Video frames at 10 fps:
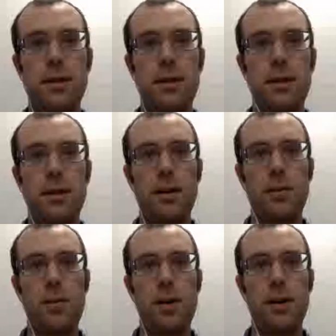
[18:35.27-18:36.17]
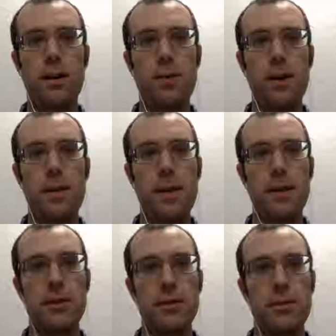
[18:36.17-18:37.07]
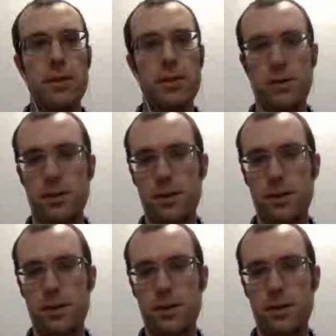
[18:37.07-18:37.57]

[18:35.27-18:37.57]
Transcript: and maybe why it matters so much.